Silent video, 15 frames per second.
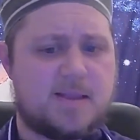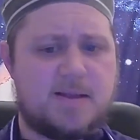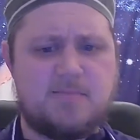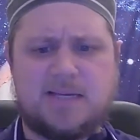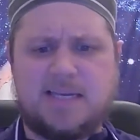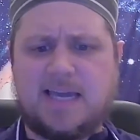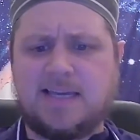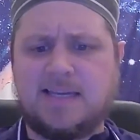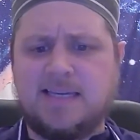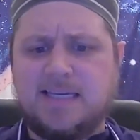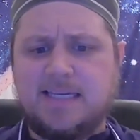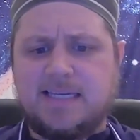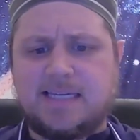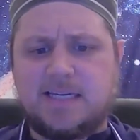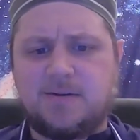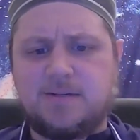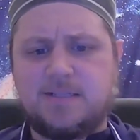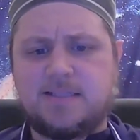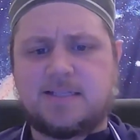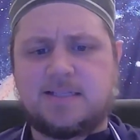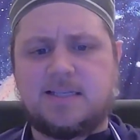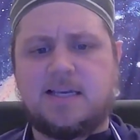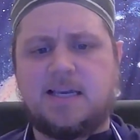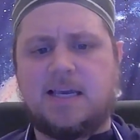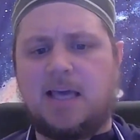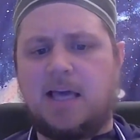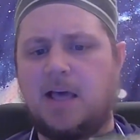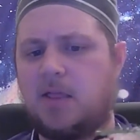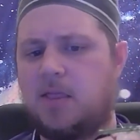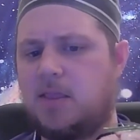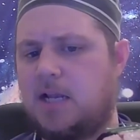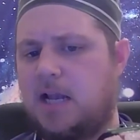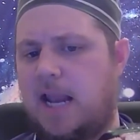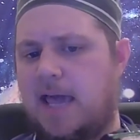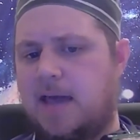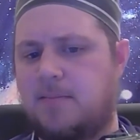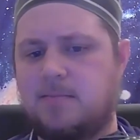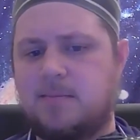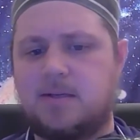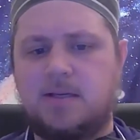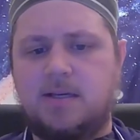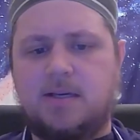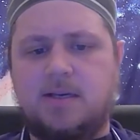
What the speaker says: But yeah, here is the lamb,